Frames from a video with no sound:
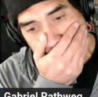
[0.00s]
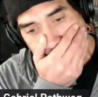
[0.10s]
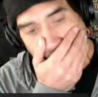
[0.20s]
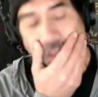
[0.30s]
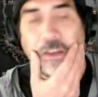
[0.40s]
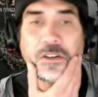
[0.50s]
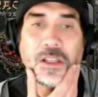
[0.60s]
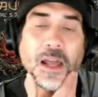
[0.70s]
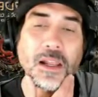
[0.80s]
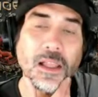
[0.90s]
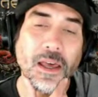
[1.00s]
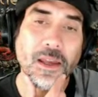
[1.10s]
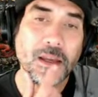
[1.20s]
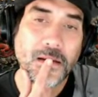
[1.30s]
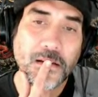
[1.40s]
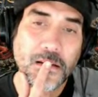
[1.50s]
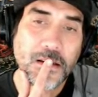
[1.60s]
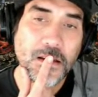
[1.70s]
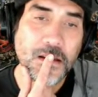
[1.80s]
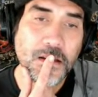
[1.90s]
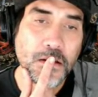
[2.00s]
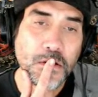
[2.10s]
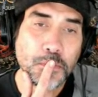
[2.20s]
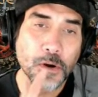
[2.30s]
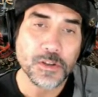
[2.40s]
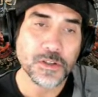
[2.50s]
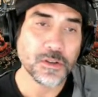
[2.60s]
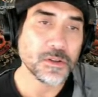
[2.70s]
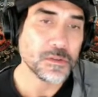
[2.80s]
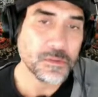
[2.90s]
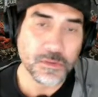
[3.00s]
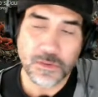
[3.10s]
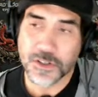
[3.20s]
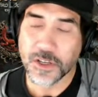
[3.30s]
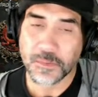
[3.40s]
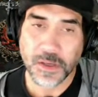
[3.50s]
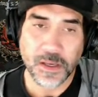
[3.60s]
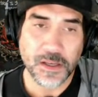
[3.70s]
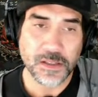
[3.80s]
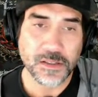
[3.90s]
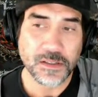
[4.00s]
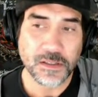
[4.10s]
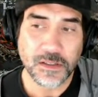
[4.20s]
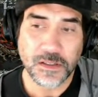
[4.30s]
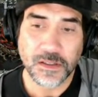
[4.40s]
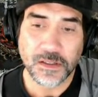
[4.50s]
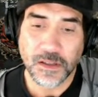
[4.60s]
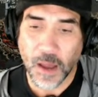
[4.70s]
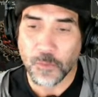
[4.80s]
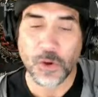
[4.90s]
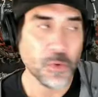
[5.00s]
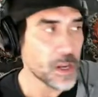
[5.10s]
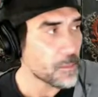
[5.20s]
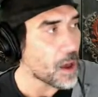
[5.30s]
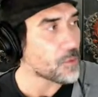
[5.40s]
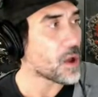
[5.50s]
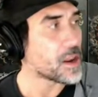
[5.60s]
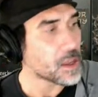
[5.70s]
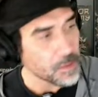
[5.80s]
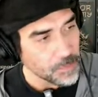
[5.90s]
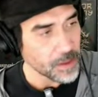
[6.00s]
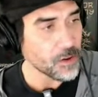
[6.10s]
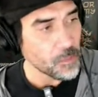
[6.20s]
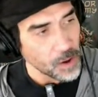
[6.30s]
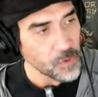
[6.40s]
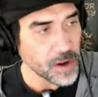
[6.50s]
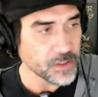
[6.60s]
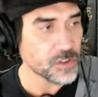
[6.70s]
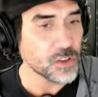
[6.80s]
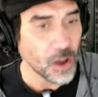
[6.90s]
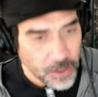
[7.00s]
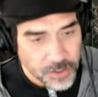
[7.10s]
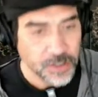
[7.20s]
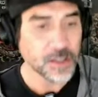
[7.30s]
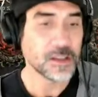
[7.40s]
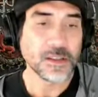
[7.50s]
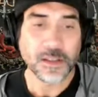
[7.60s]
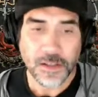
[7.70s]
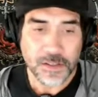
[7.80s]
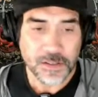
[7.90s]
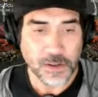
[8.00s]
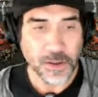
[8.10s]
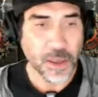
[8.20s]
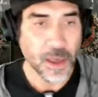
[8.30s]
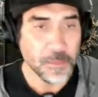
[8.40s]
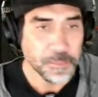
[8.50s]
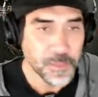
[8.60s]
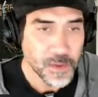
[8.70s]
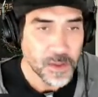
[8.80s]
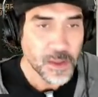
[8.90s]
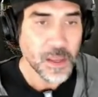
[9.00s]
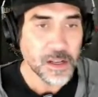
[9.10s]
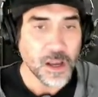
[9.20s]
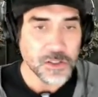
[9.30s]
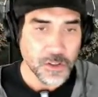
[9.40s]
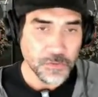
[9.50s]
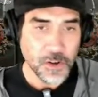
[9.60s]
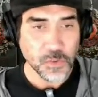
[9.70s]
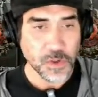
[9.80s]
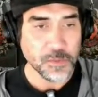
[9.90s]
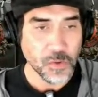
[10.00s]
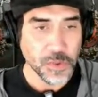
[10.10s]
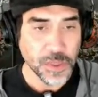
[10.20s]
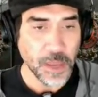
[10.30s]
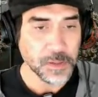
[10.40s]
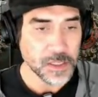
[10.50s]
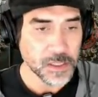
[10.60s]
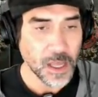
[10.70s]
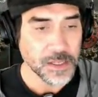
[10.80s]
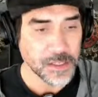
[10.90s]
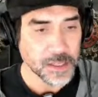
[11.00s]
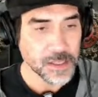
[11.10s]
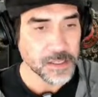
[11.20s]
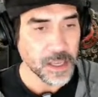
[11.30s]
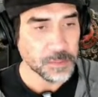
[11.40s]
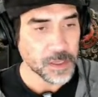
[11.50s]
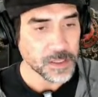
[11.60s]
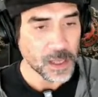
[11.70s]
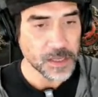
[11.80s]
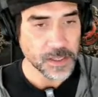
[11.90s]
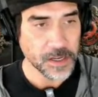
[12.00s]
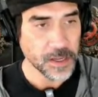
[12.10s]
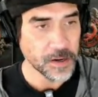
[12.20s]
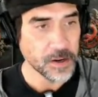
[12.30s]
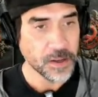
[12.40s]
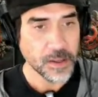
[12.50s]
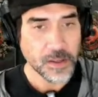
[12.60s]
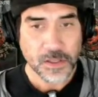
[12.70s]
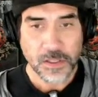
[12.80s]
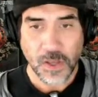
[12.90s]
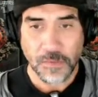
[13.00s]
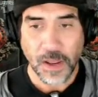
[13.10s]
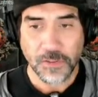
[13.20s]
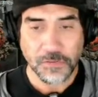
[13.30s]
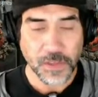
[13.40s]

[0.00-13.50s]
I think there's a lot of like personal shit because I'm rereading my writing and I'm like, oh, my writing sucks. So yeah. And it's also the first one I'm doing with A+ content. This is A+ content here. So I'm gonna have to fix